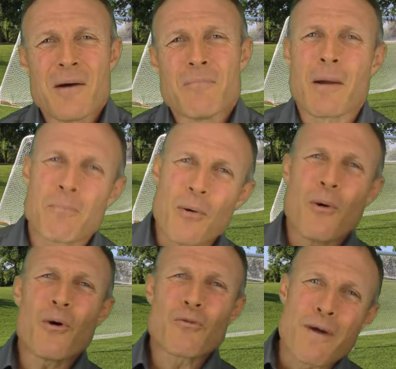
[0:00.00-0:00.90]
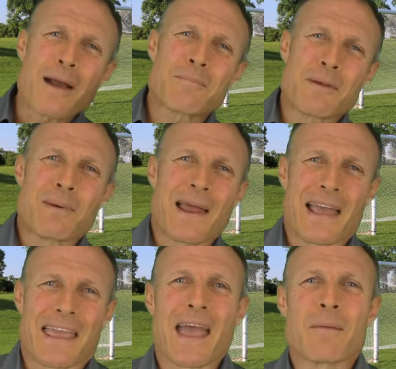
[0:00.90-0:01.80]
My poor rugby
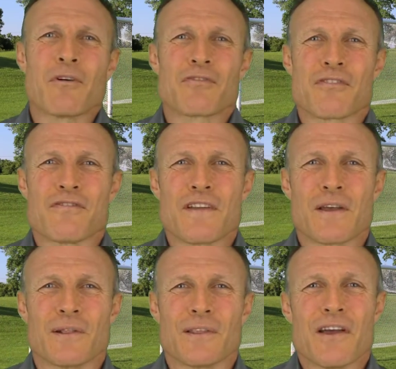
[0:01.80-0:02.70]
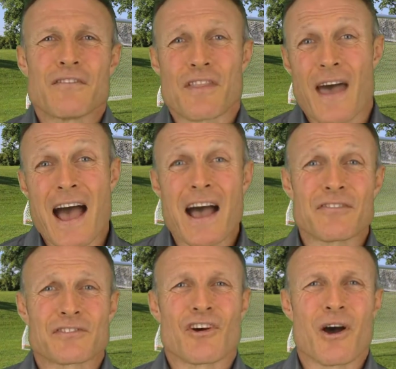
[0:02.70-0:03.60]
player came off the field for the
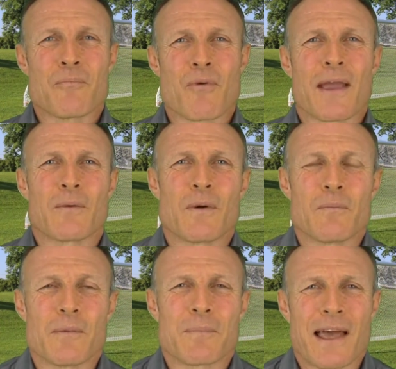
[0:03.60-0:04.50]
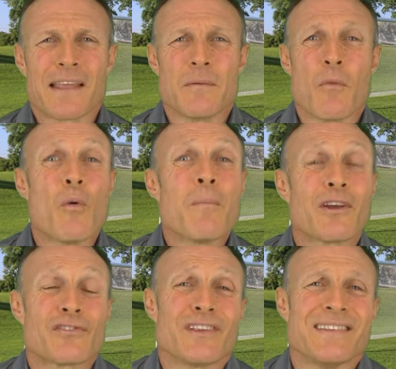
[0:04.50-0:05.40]
half-time break when we played them
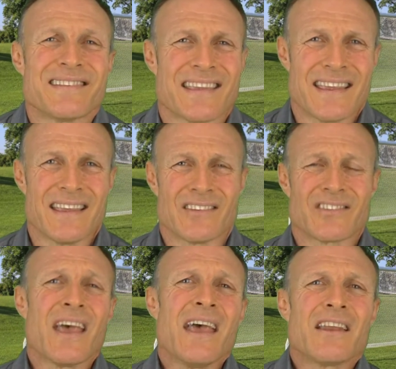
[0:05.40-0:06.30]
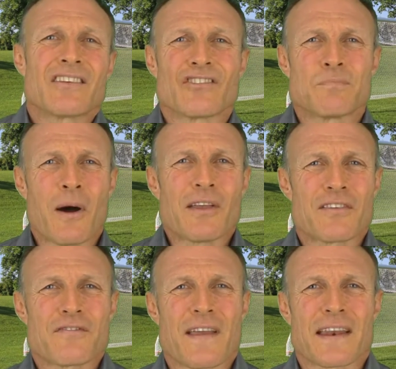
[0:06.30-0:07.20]
almost in tears, despite
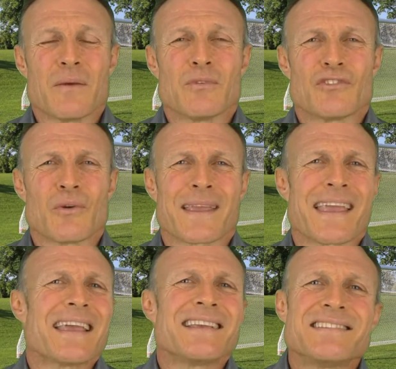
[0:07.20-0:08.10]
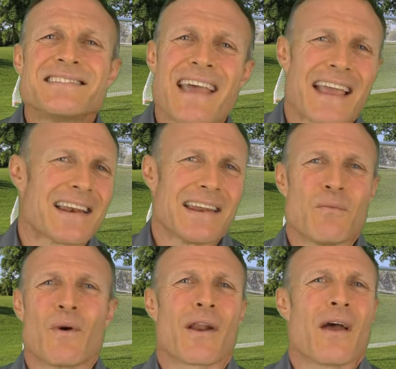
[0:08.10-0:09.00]
the fact he was doing exactly
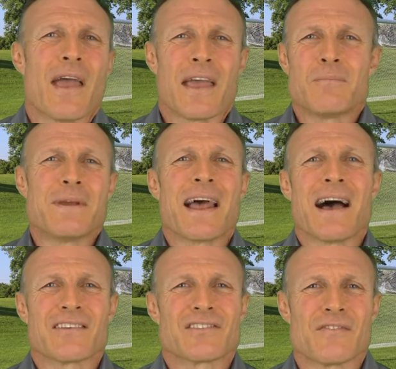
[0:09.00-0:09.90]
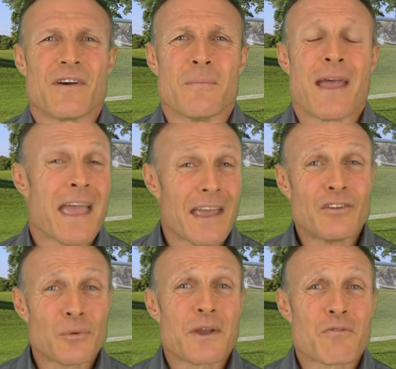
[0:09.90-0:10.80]
what had been asked of him
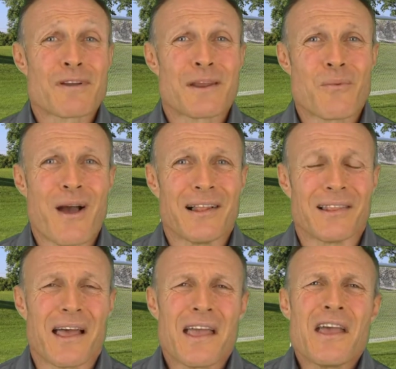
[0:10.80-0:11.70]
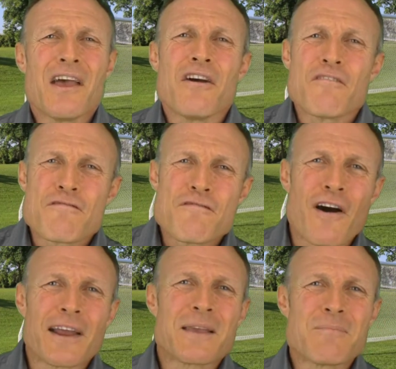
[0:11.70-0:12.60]
and doing it really well.
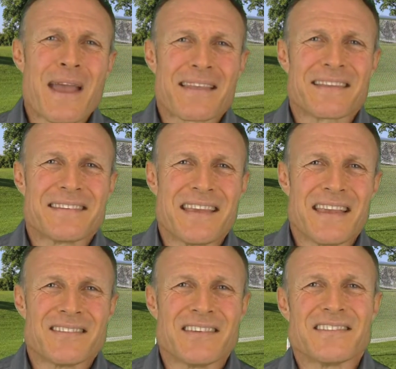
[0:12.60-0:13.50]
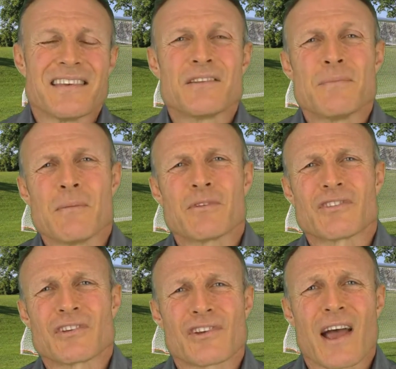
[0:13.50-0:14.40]
Fighting back the tears, he said to me,
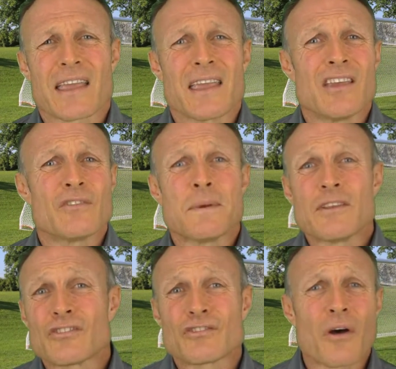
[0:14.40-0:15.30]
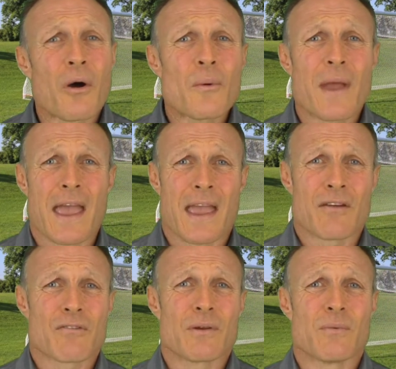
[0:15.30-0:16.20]
"Mr. Sharkey, he's been so
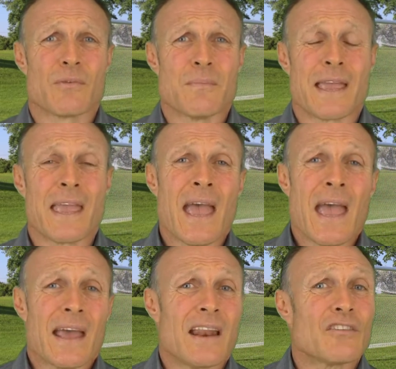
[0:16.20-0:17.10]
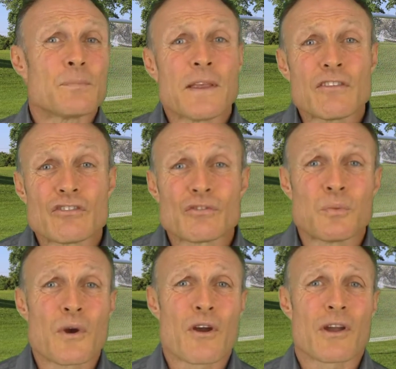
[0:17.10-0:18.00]
angry with me and has been
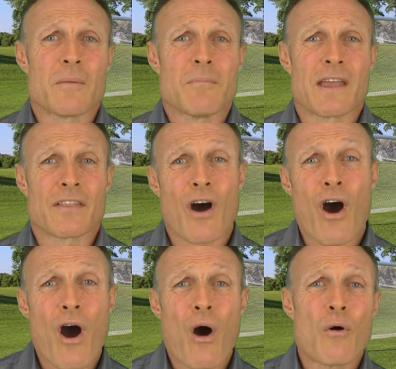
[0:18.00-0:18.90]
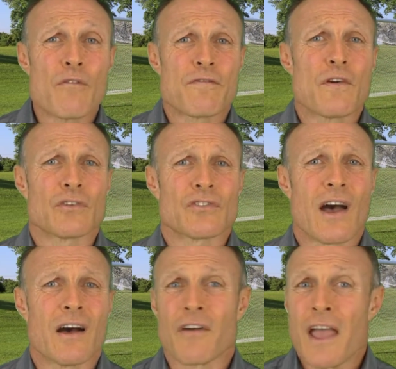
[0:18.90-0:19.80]
swearing at me the whole first
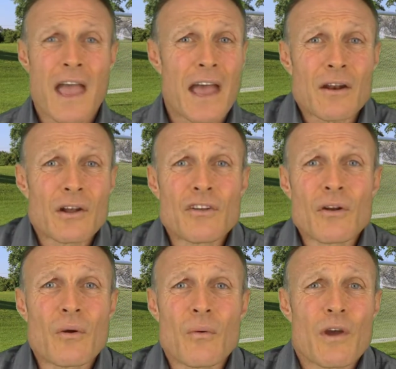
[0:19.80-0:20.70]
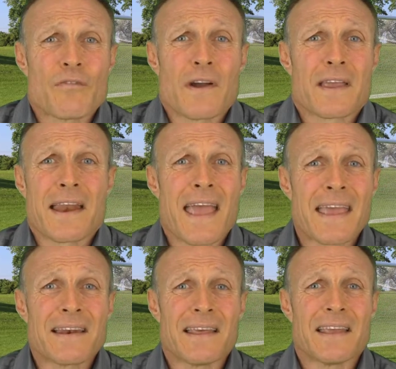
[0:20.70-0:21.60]
half, and I don't know if I can
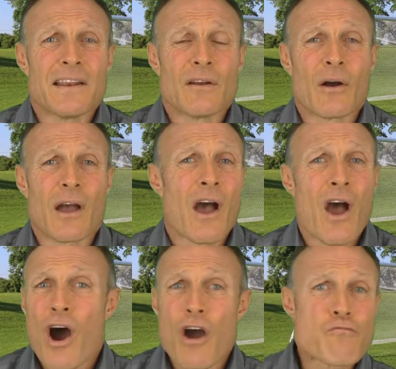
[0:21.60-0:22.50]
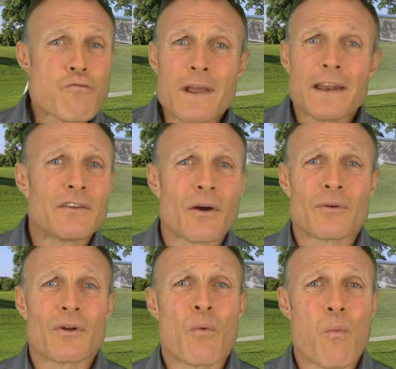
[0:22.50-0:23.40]
handle it any longer. I really
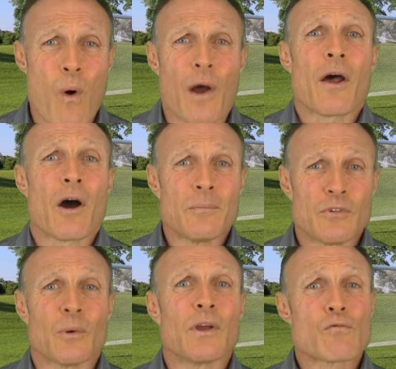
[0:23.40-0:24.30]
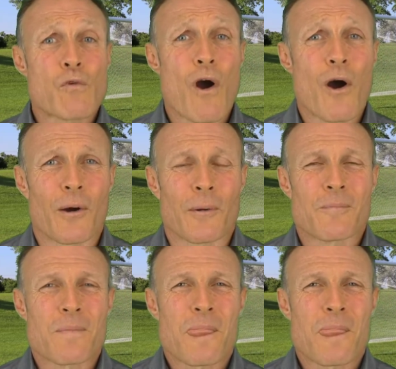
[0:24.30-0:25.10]
don't know what I'm doing wrong."